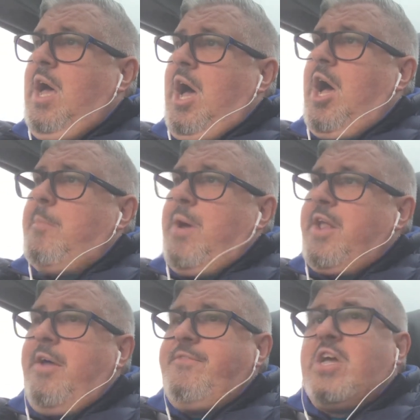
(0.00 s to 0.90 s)
And
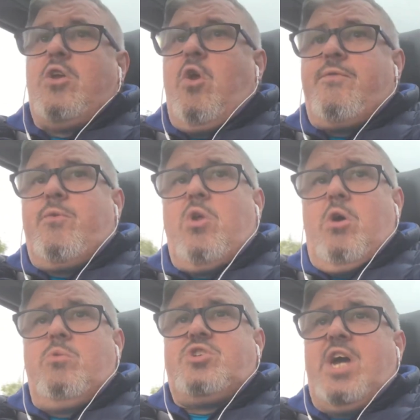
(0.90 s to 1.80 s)
I don't think an awful
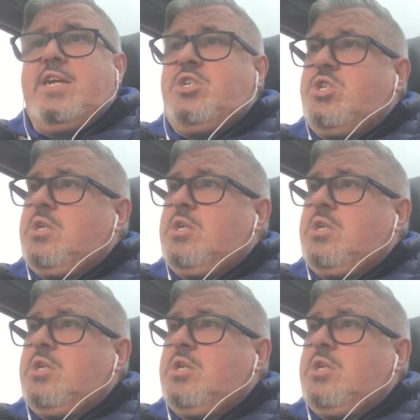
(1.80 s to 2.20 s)
lot will change